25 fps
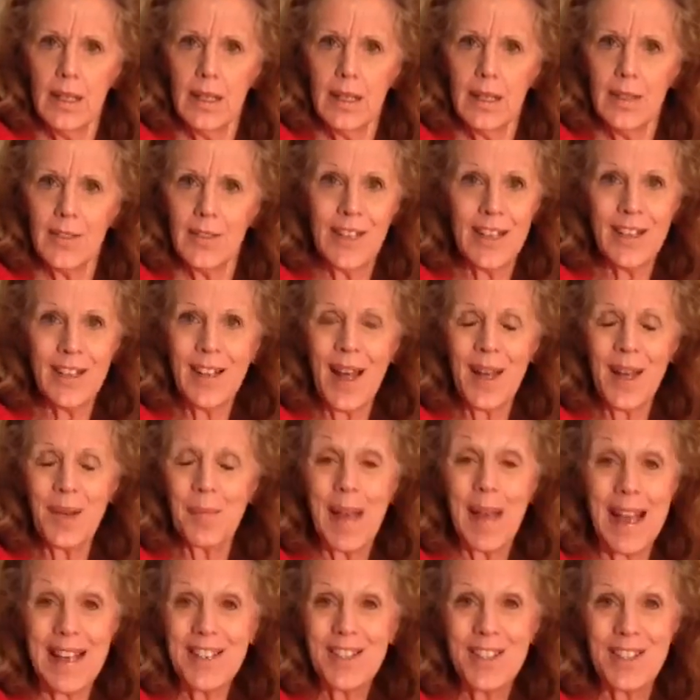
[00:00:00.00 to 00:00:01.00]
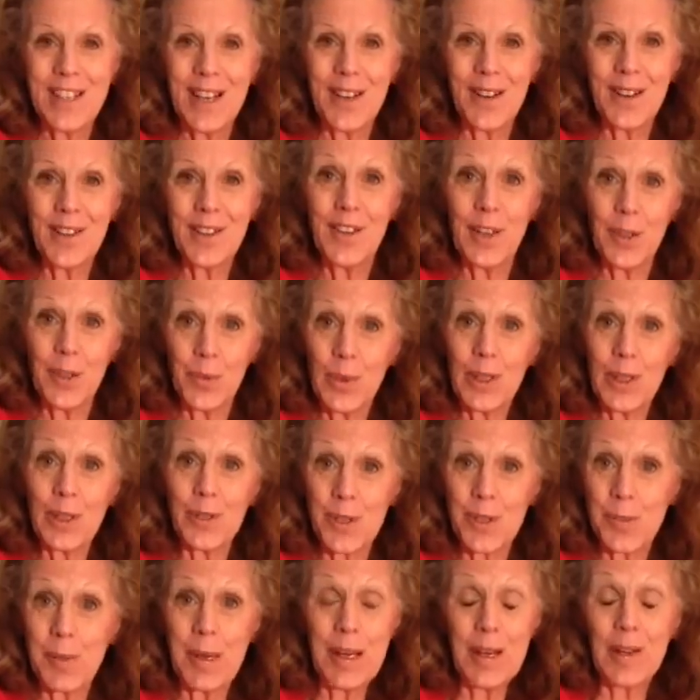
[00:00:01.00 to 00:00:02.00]
they're not imaginary, they're real
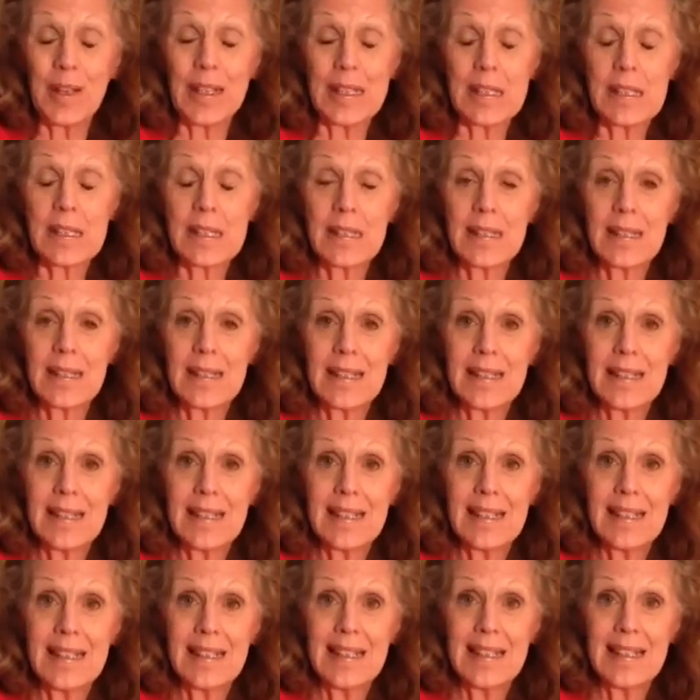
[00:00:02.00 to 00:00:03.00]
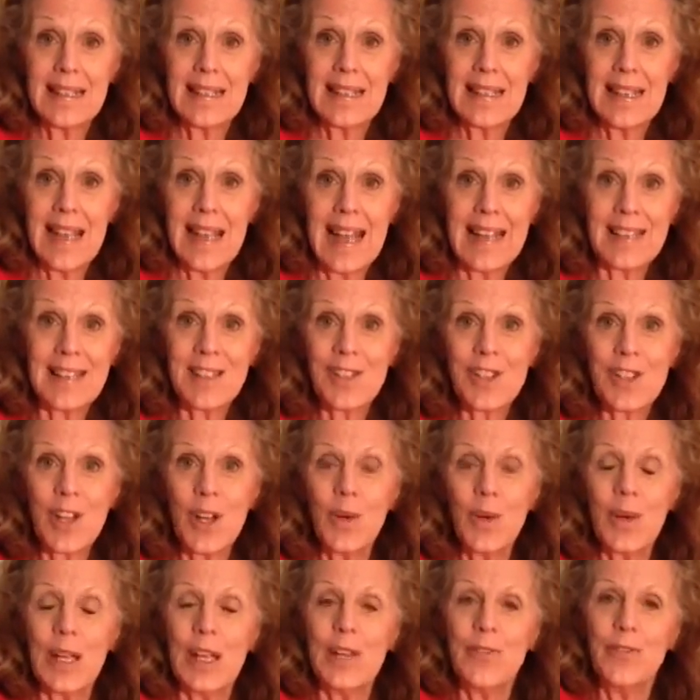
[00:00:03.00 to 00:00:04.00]
spirits. And so
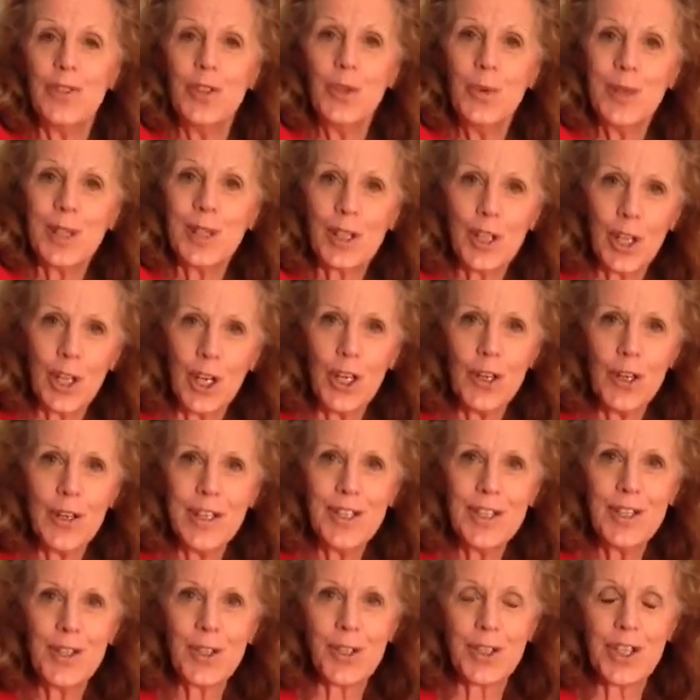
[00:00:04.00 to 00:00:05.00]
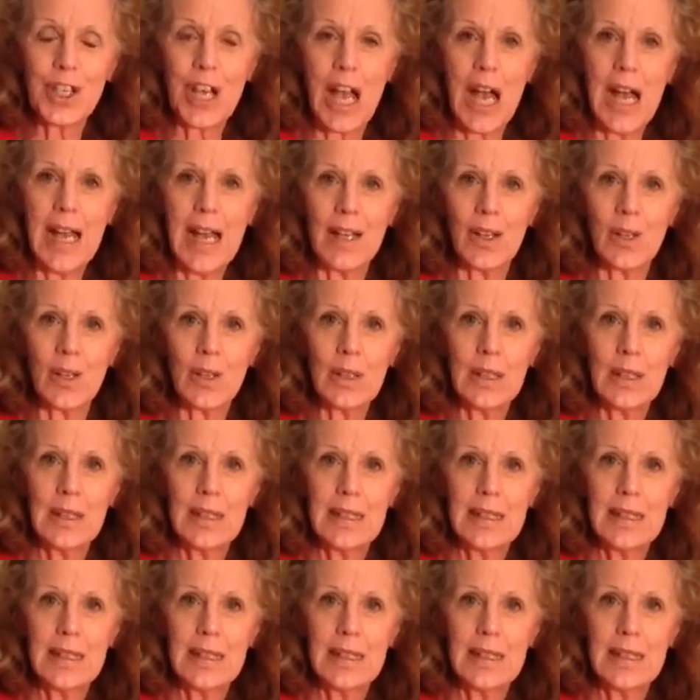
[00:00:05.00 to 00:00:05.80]
if you encourage your child